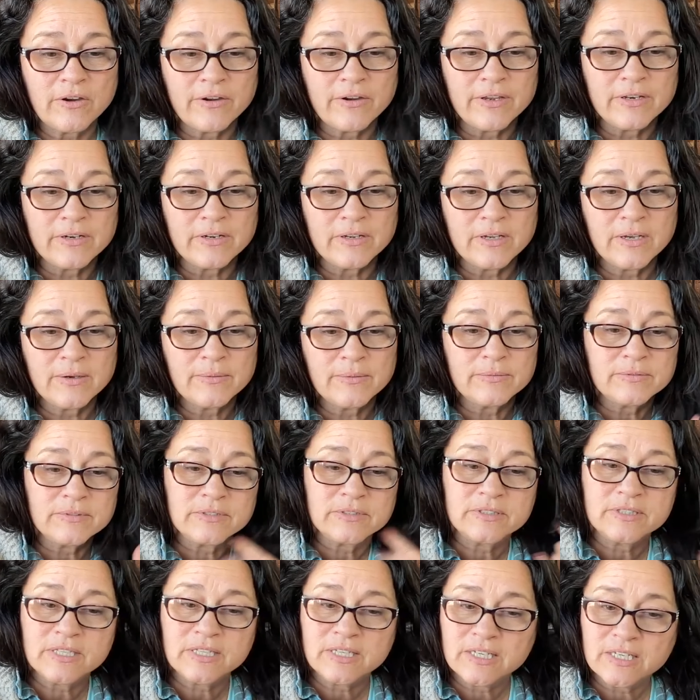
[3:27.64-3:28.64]
All right, I
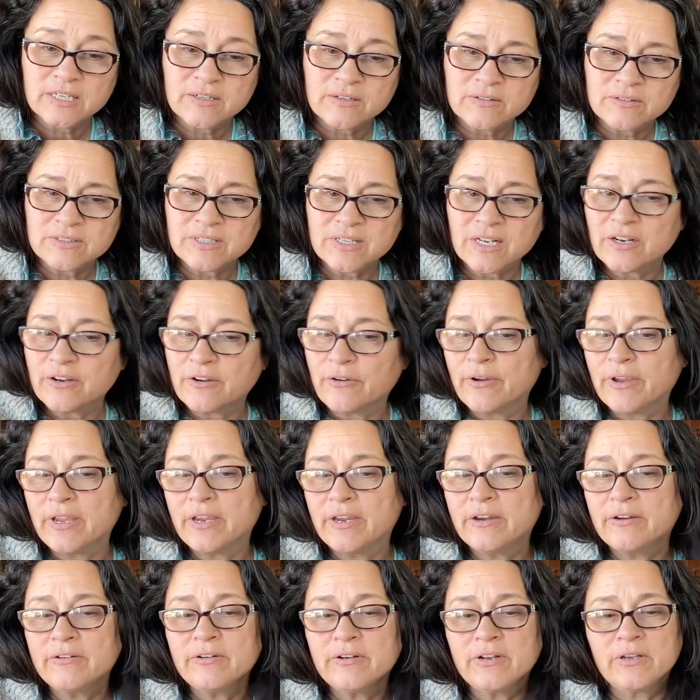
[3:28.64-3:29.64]
was thinking, is that a gray
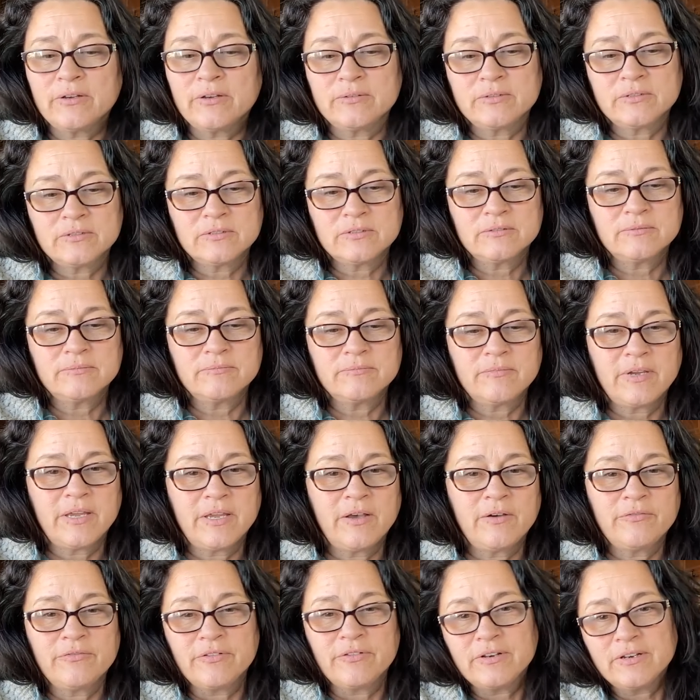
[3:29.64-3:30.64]
hair? No, it's my
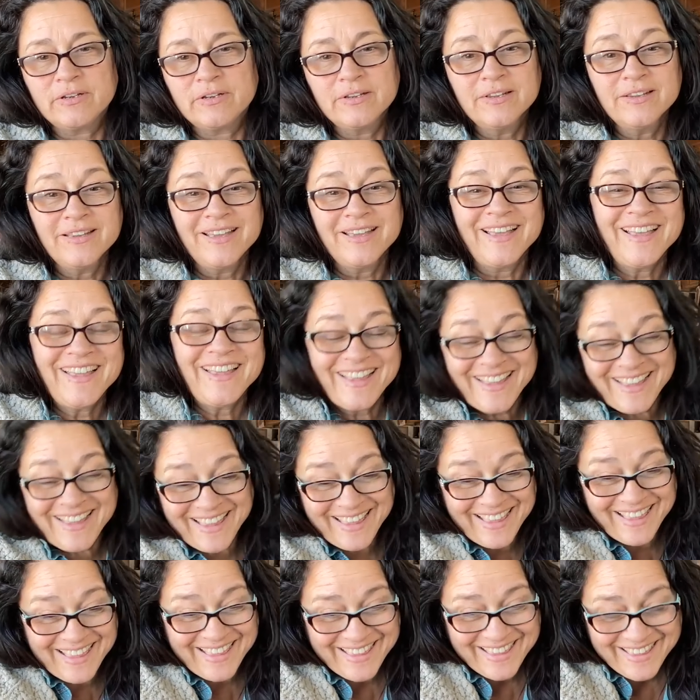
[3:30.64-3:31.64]
outfit. All
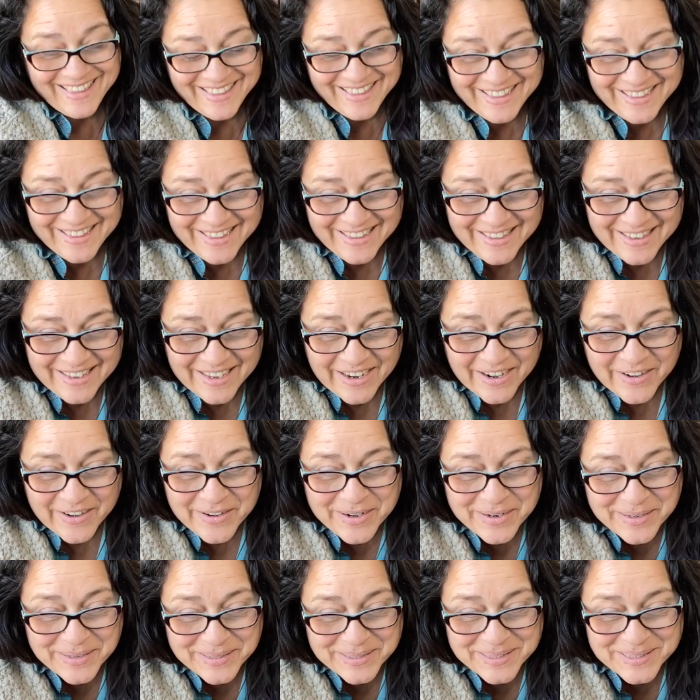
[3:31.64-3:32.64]

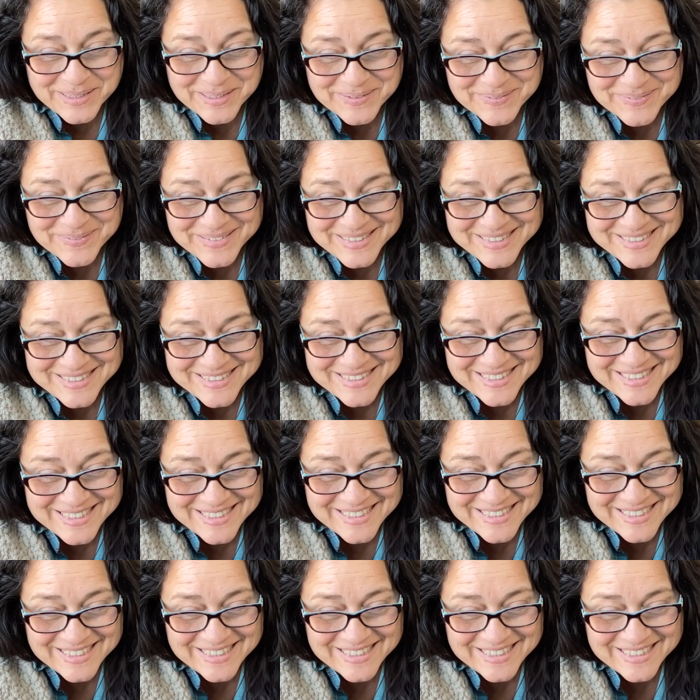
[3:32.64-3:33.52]
right, let me see.